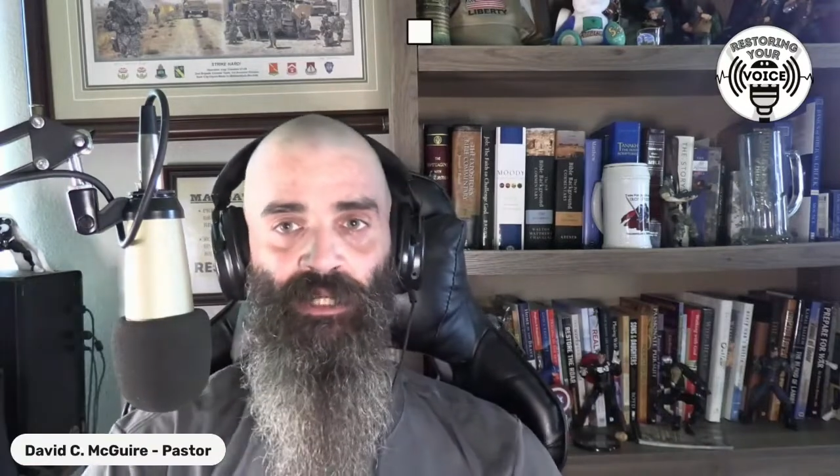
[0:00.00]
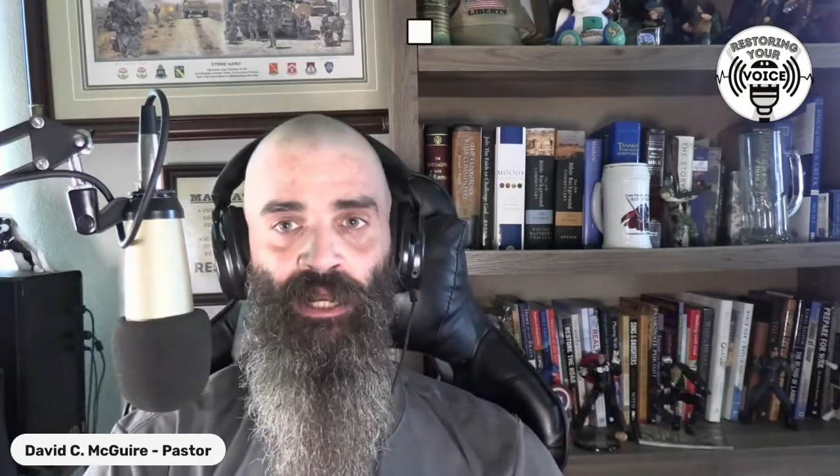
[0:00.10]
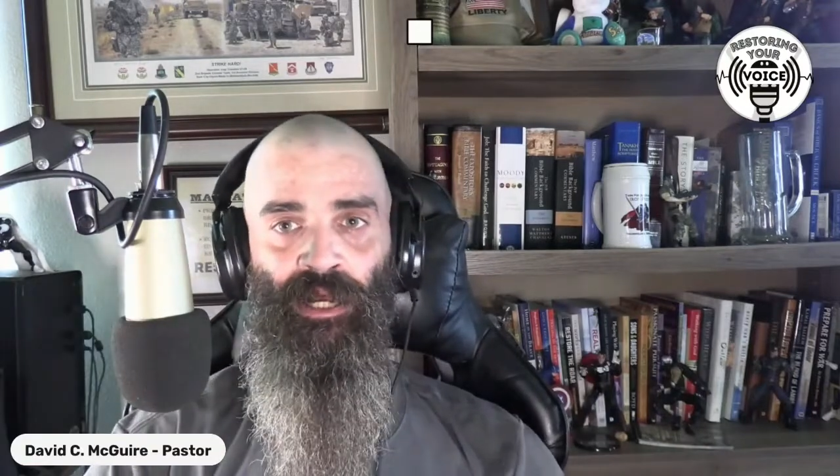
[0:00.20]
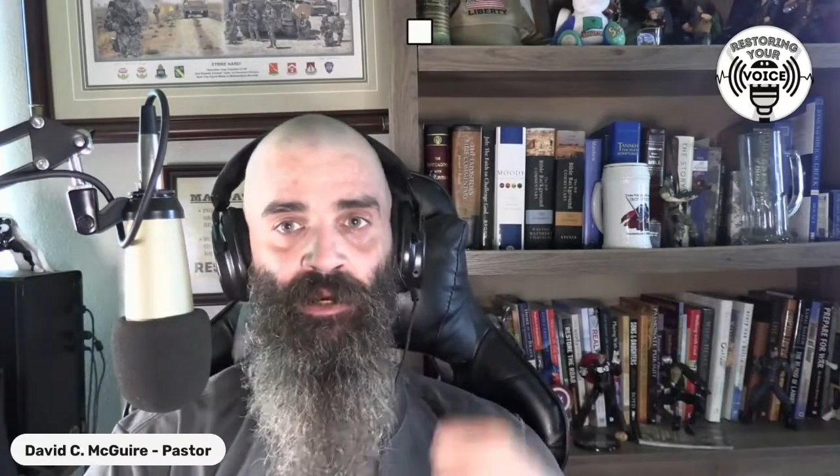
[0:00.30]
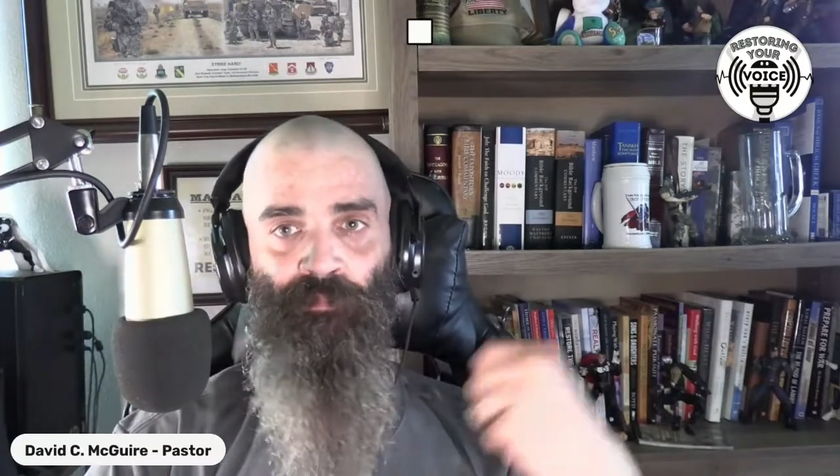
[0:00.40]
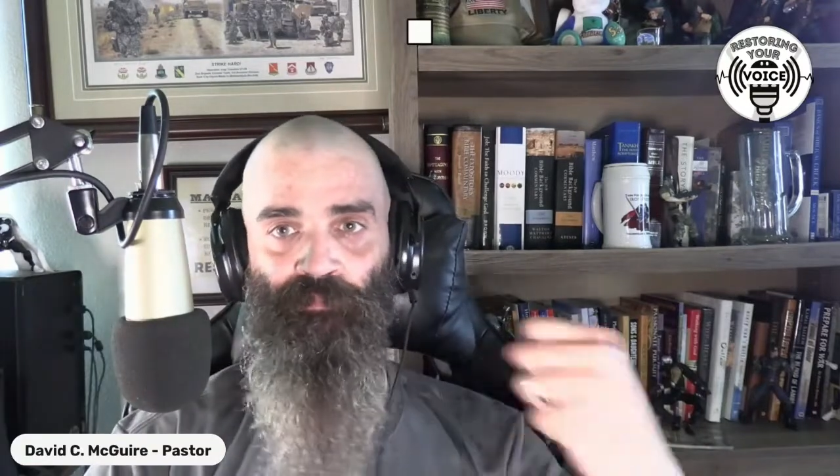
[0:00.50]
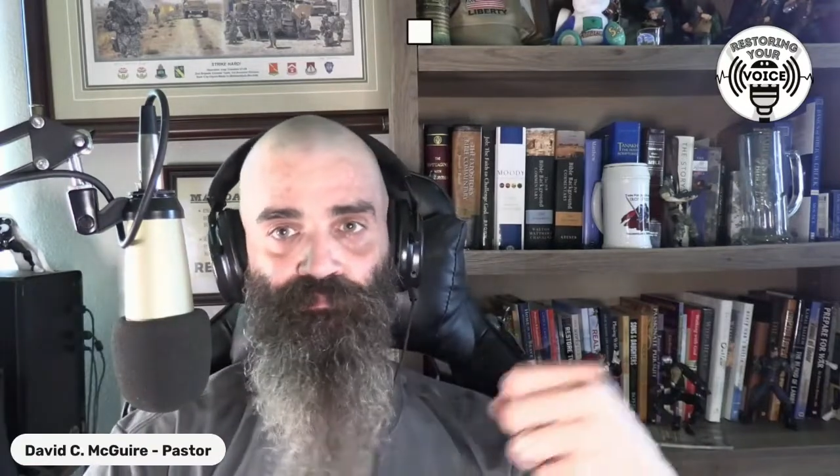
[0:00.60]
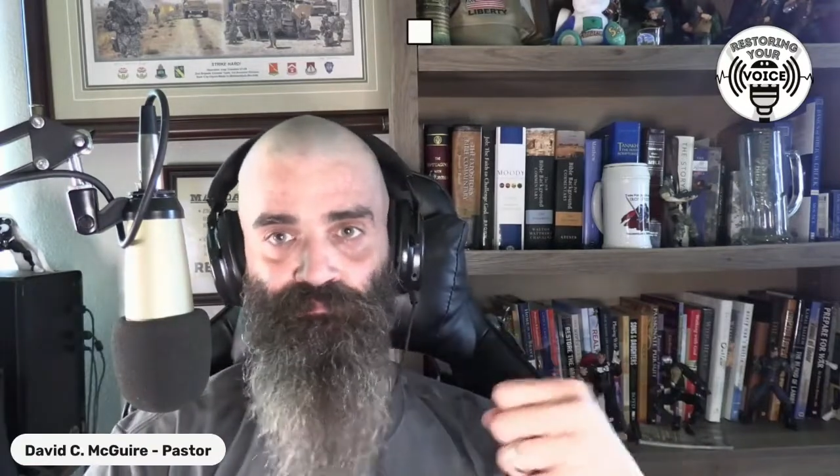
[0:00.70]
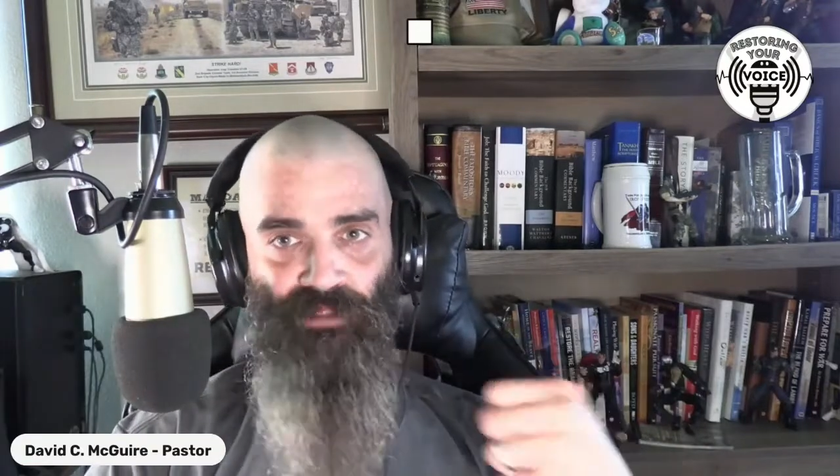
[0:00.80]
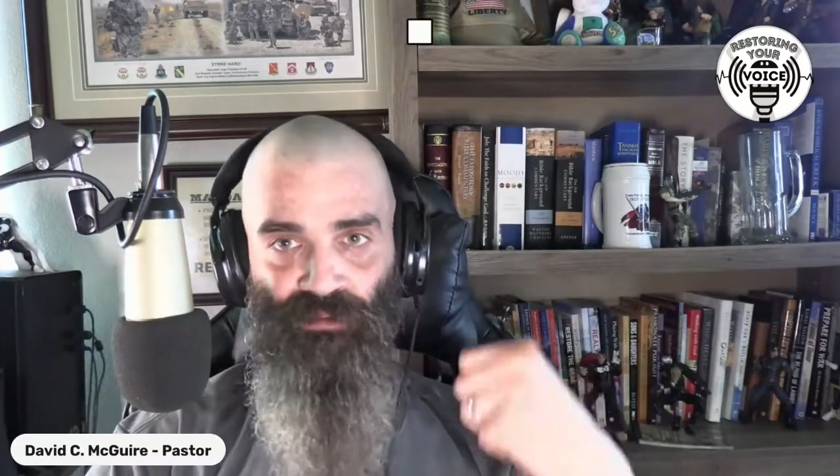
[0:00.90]
Uh,
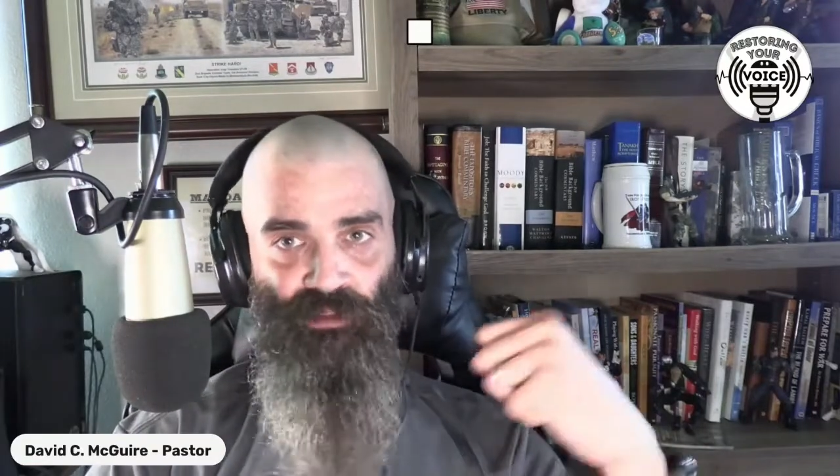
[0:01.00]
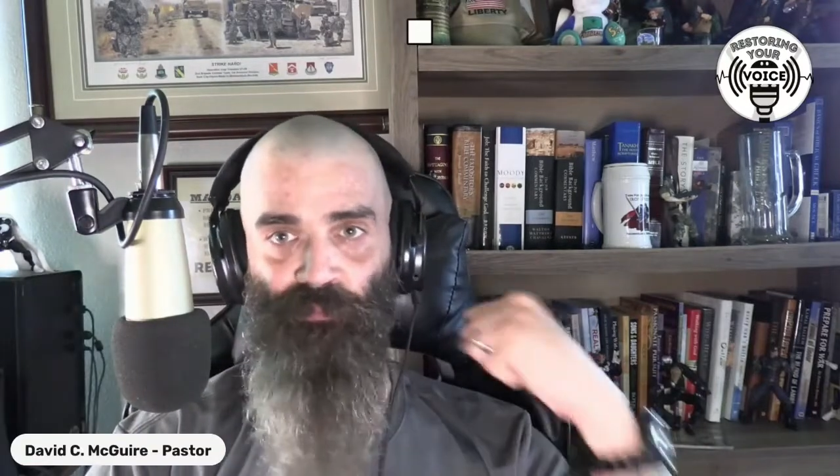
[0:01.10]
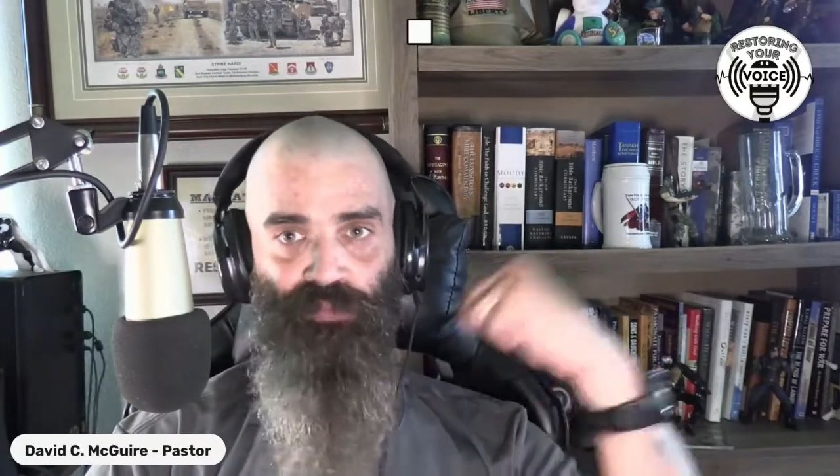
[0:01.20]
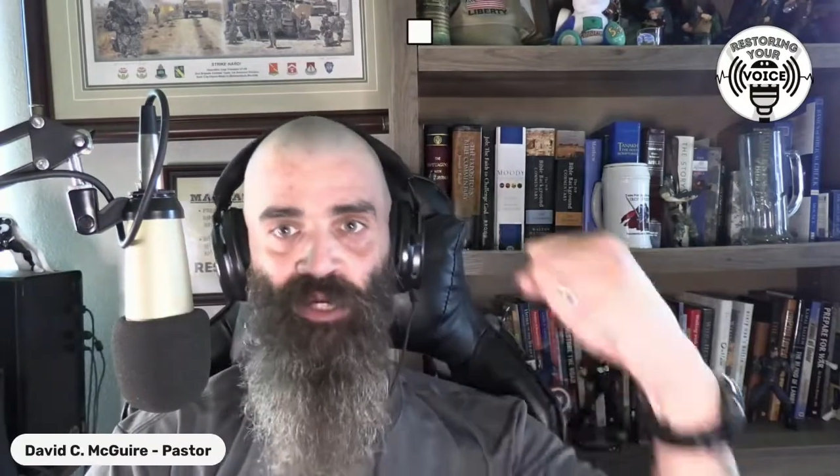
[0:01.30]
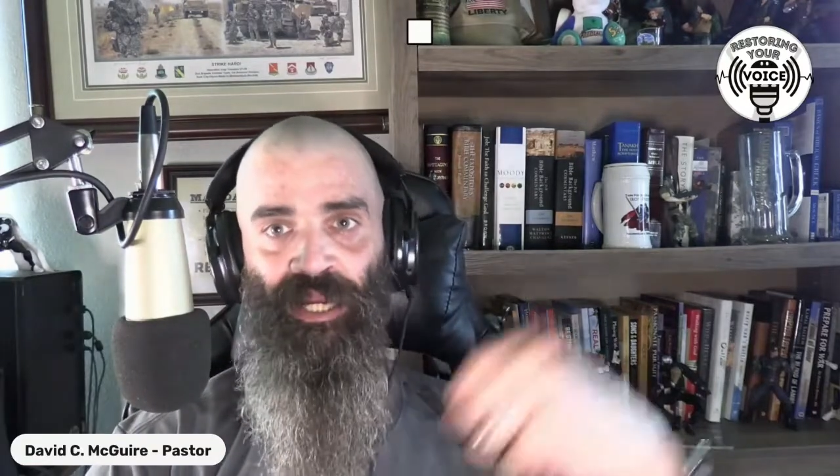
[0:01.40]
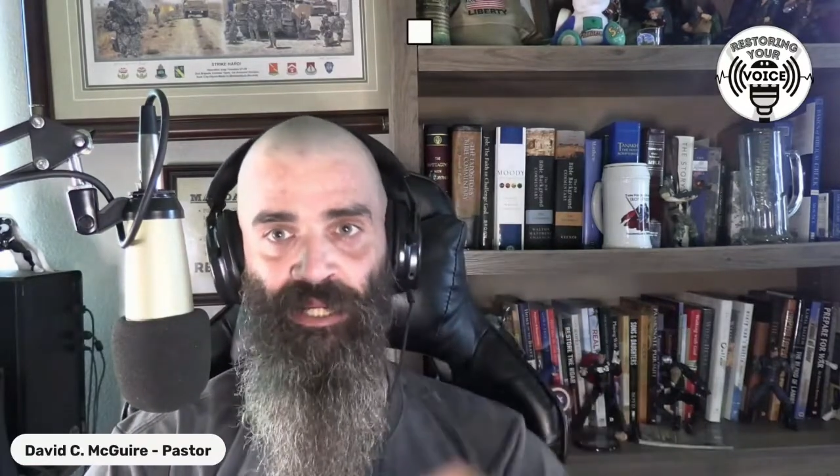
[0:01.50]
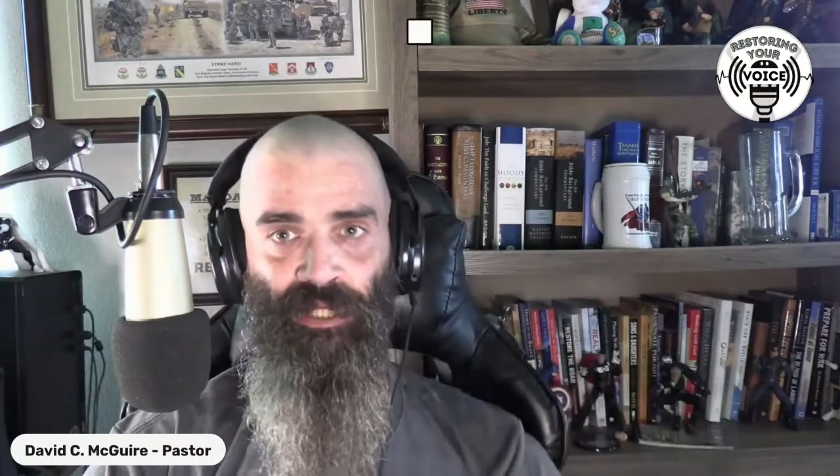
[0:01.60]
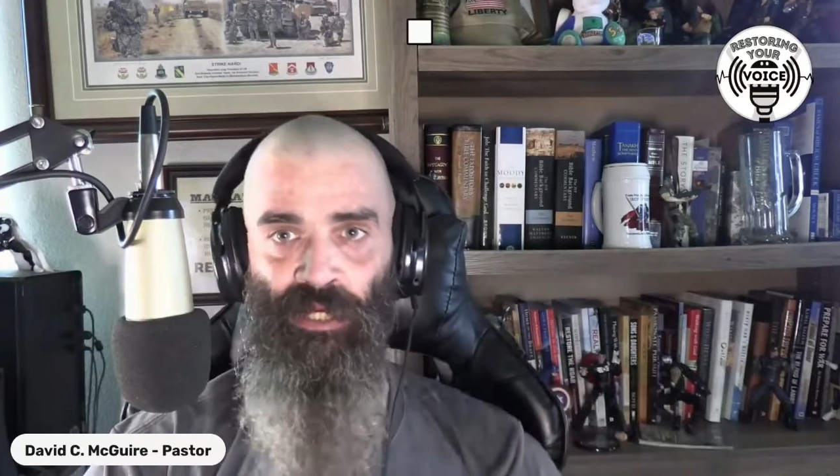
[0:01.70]
you're, you're praying.